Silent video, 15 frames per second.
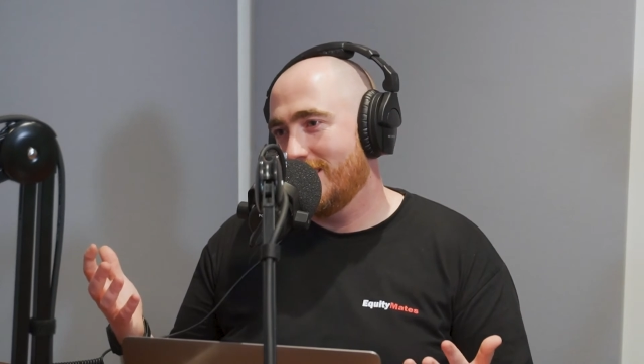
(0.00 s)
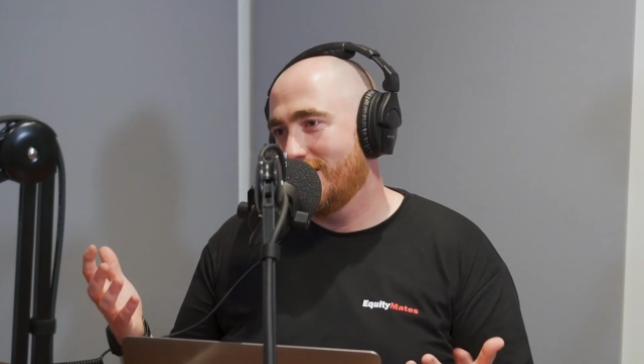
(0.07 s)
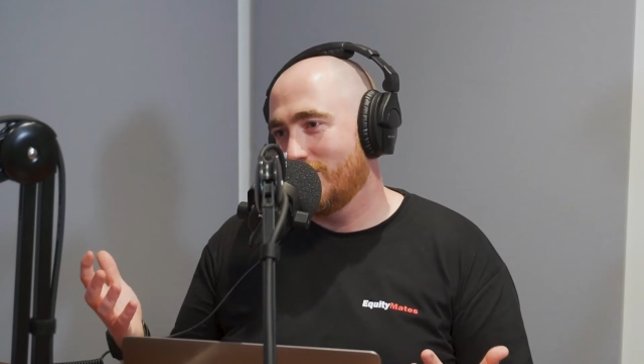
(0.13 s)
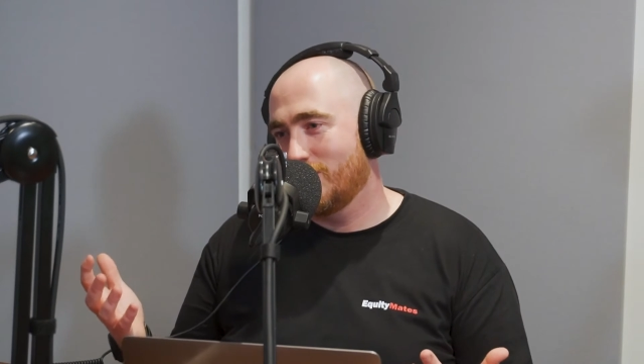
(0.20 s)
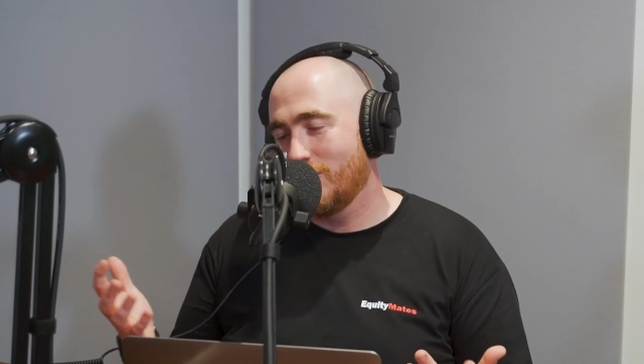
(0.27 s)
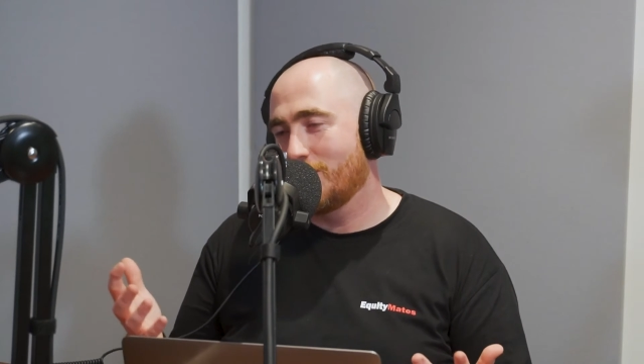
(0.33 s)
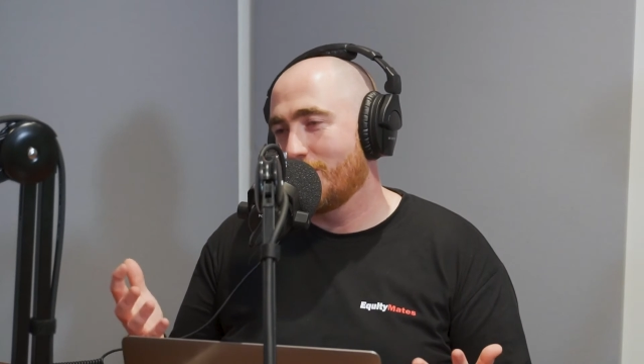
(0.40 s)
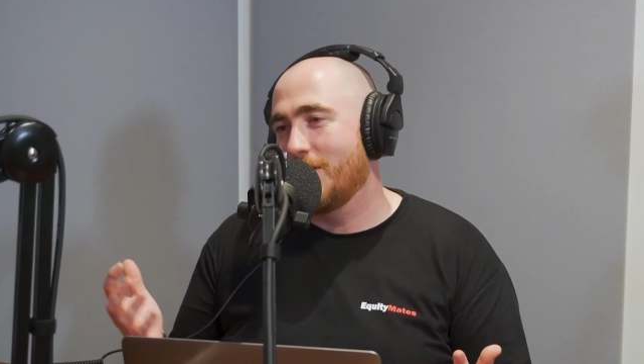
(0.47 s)
the
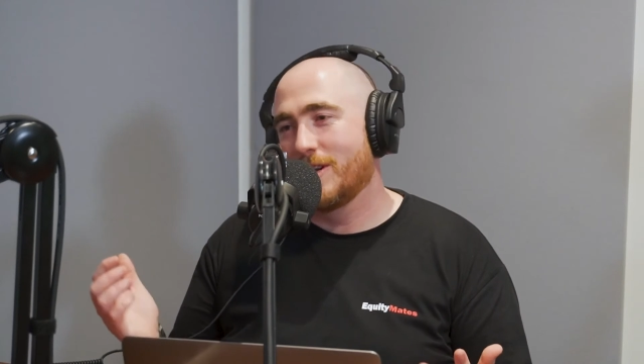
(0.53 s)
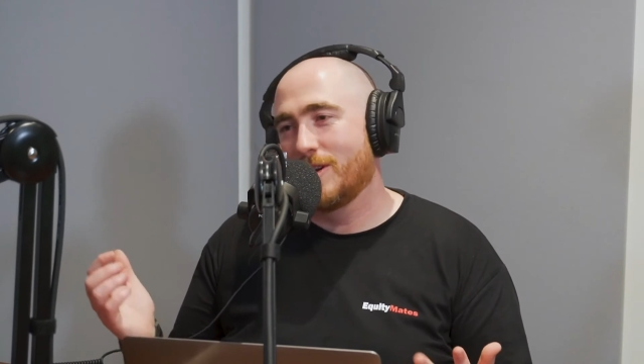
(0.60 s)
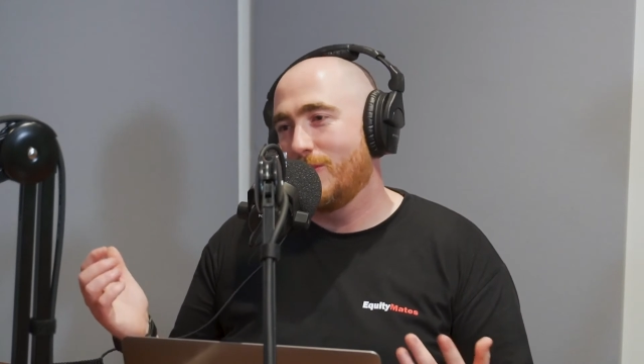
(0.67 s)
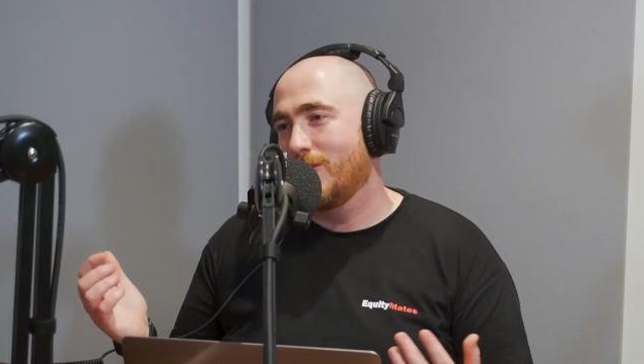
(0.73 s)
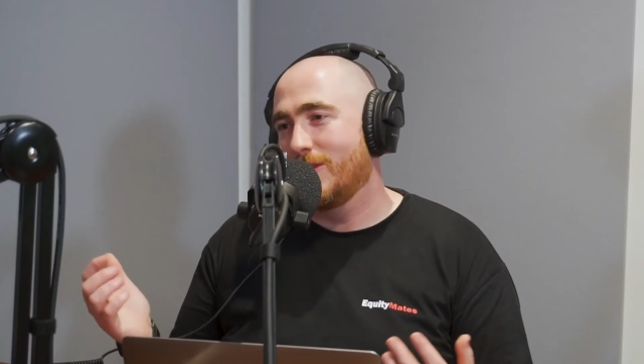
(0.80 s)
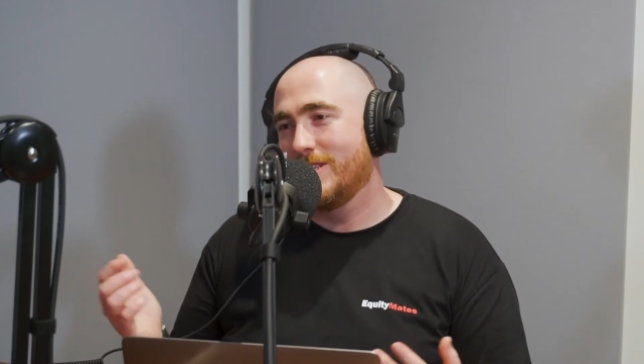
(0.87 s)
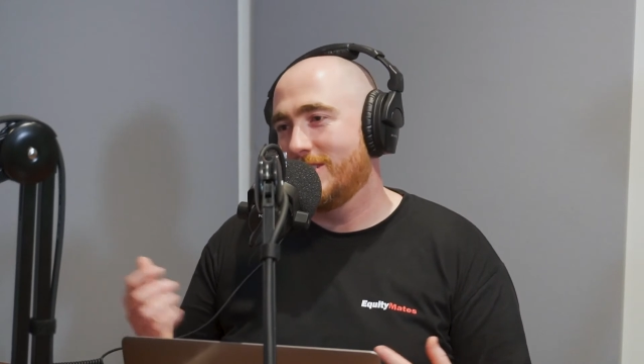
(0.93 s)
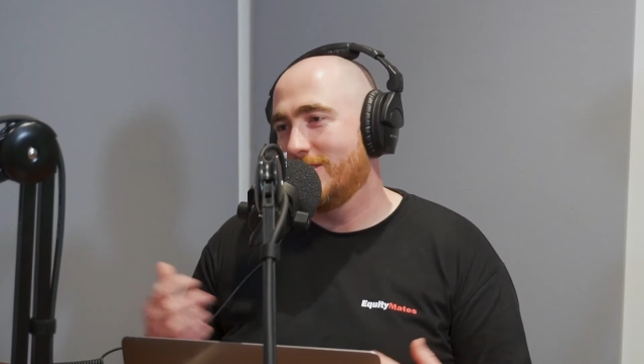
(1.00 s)
stock market
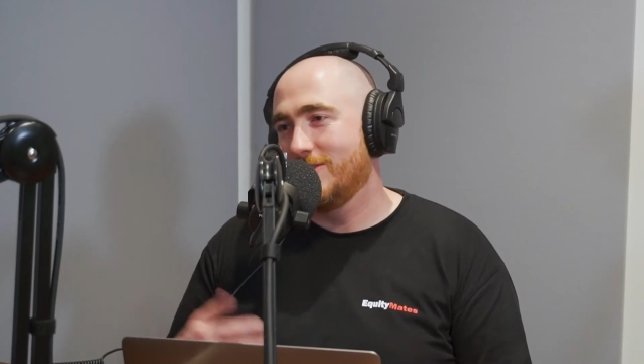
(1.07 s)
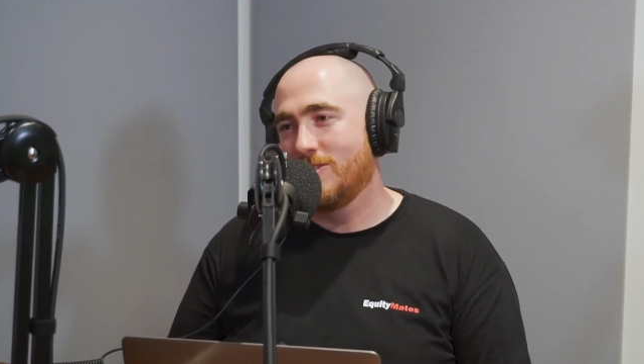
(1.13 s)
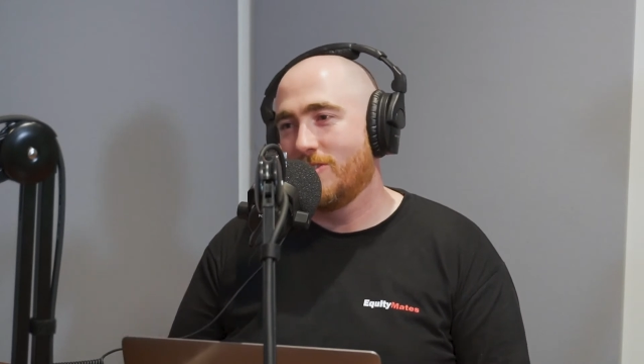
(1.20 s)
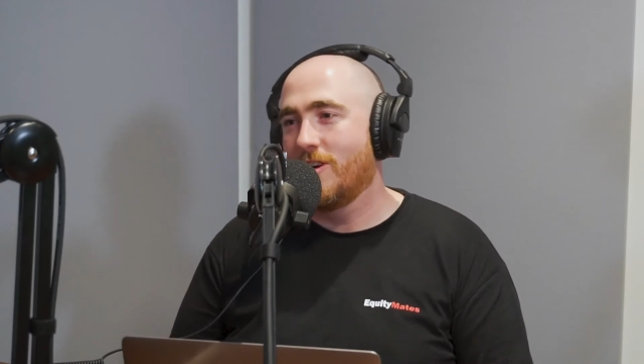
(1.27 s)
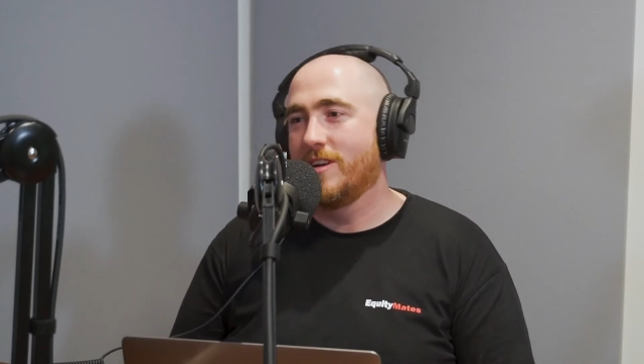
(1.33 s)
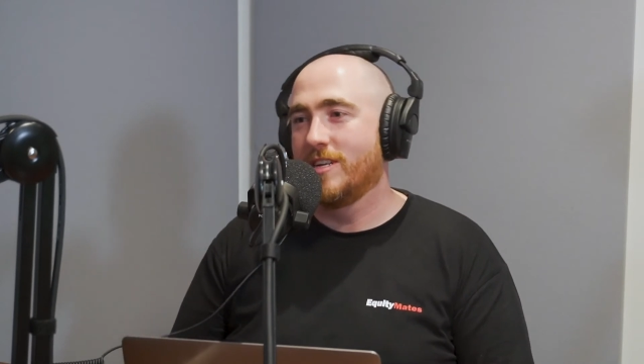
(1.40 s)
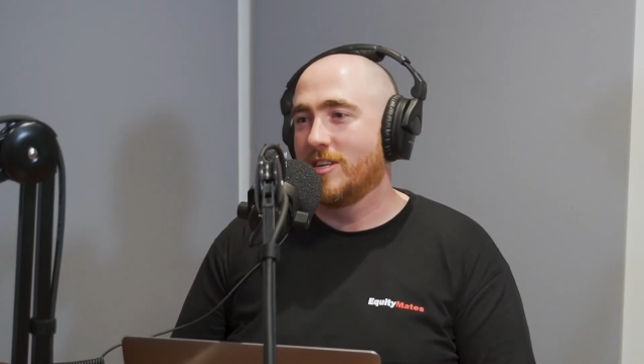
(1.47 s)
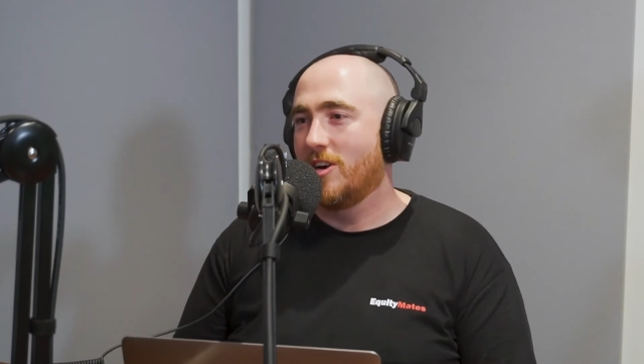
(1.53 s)
will continue
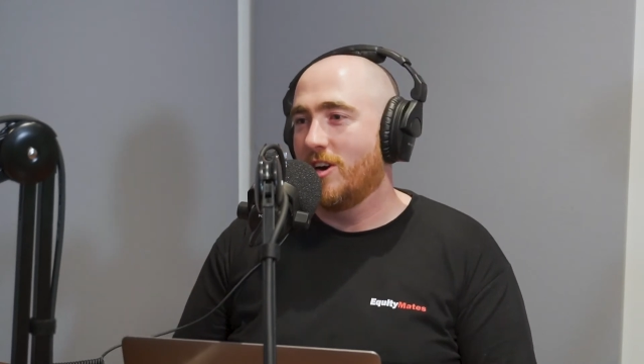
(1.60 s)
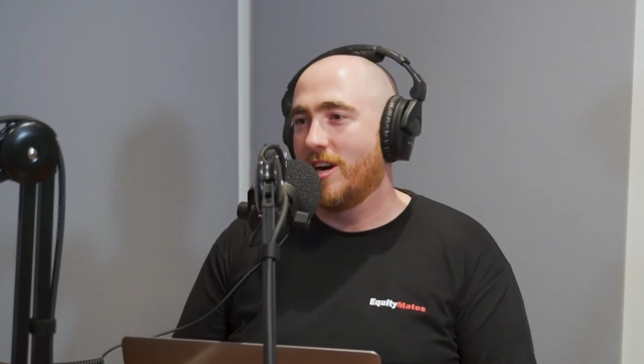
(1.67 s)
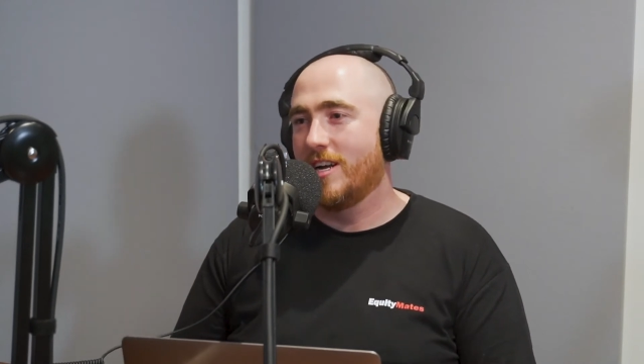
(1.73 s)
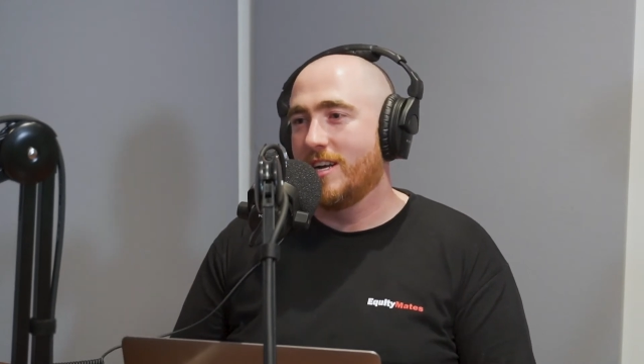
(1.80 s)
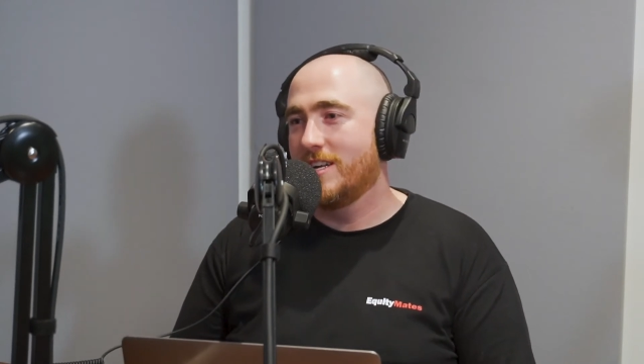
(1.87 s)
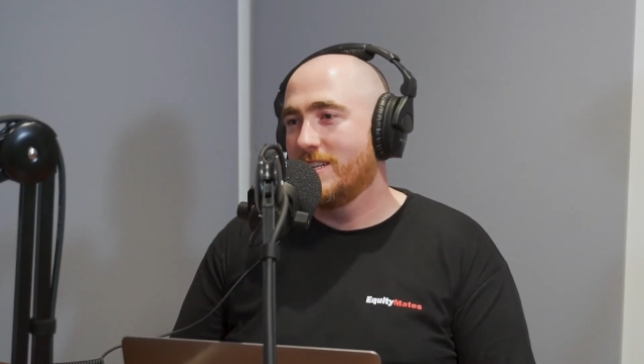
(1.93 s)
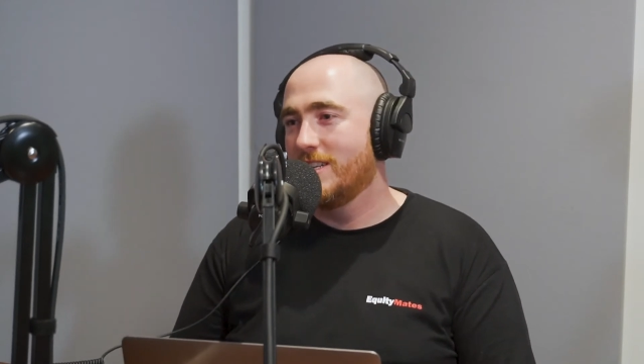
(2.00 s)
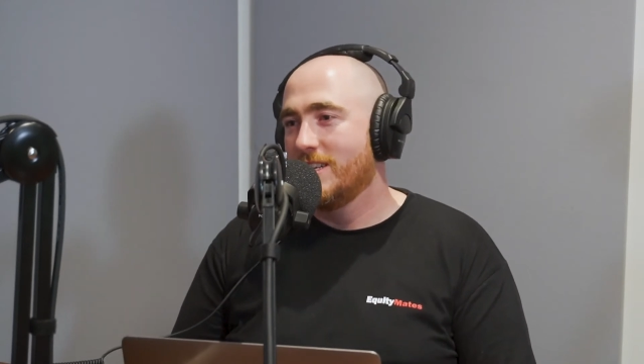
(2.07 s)
grinding
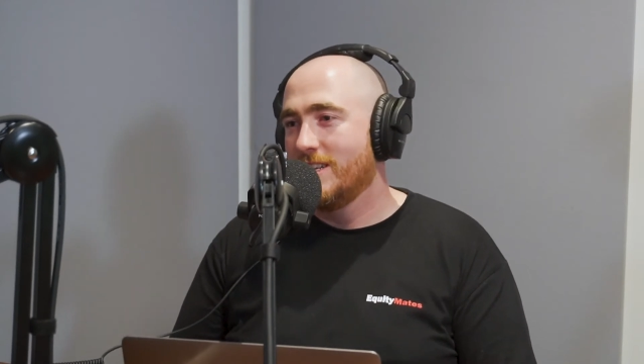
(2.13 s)
higher.